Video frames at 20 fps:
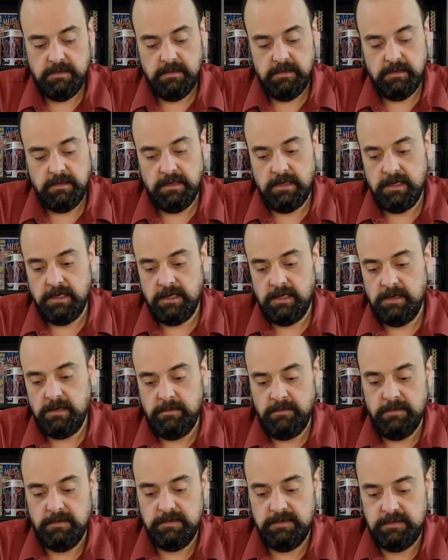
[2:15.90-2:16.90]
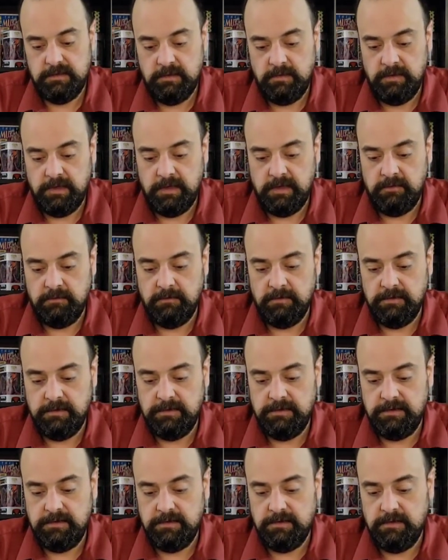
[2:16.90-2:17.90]
I'm assuming with
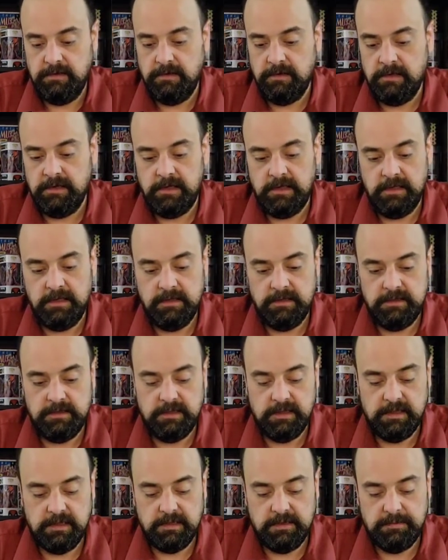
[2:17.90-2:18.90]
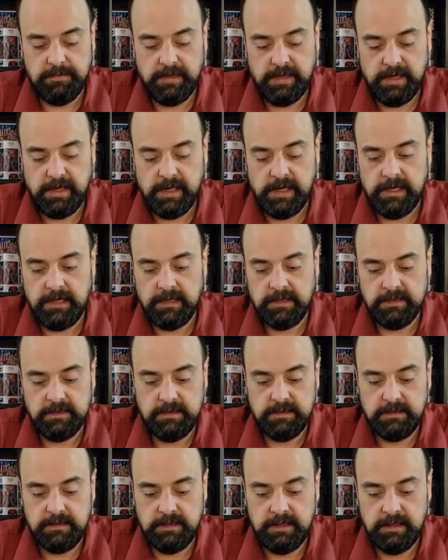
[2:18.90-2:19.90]
36 packs,
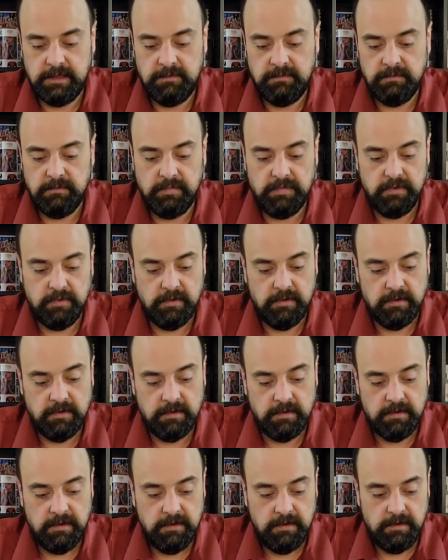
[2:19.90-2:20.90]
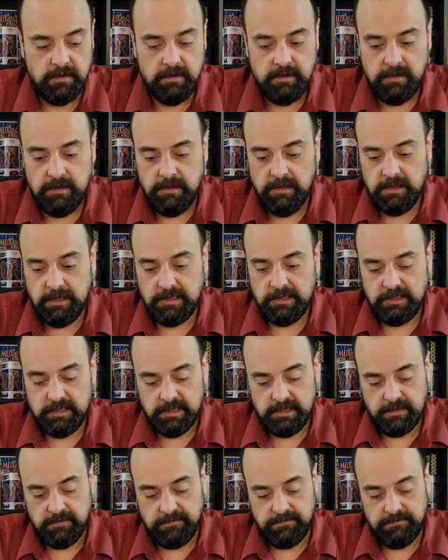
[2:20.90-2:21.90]
10 per, I should
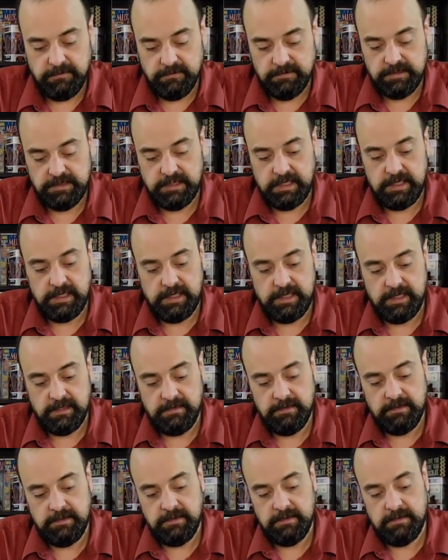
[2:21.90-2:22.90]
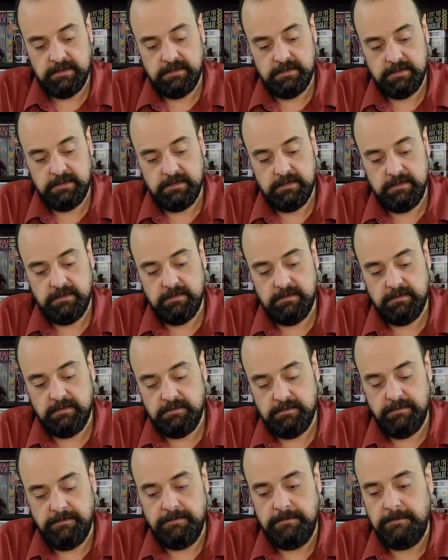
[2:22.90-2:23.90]
get a full set out of this.
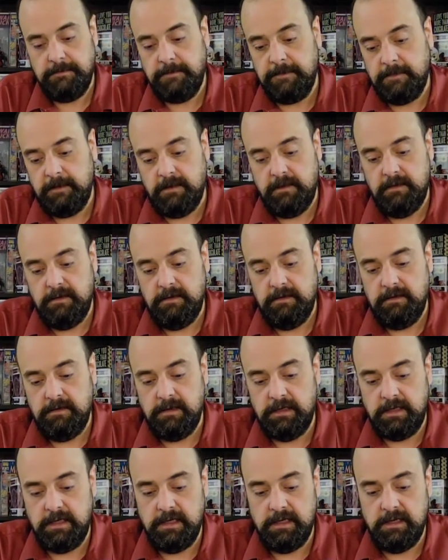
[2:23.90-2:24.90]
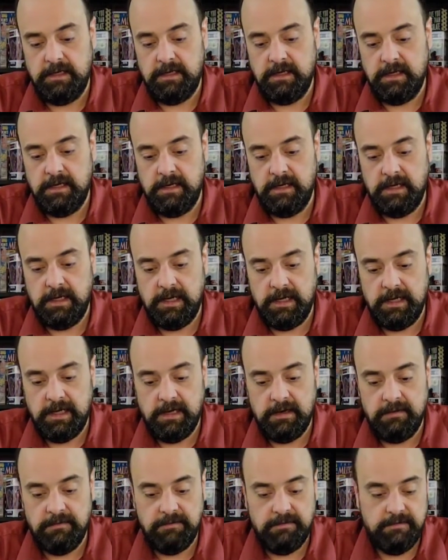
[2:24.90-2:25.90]
Again, I
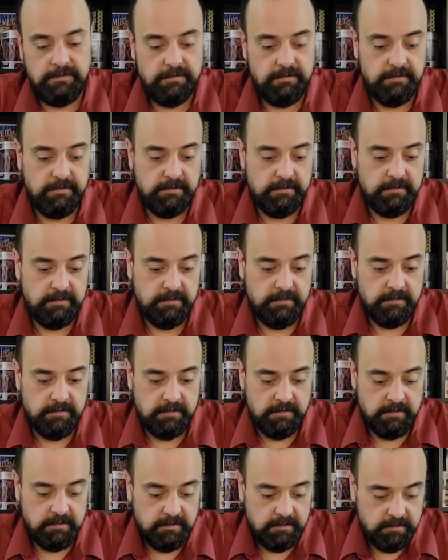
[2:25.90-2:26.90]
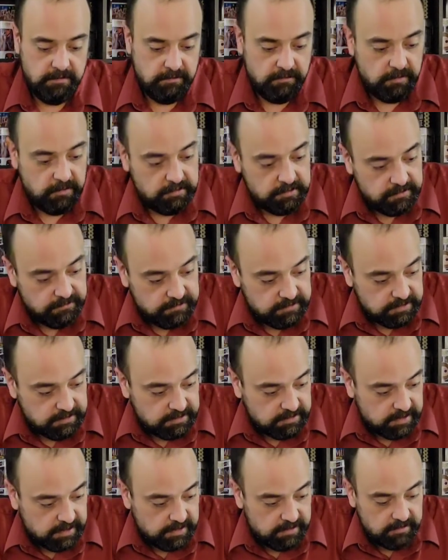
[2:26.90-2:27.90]
have most of a
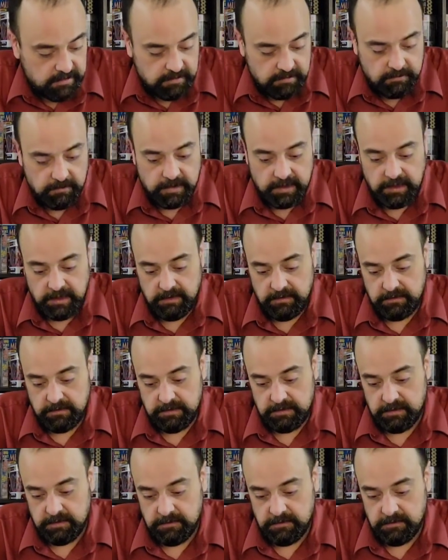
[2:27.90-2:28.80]
set already, so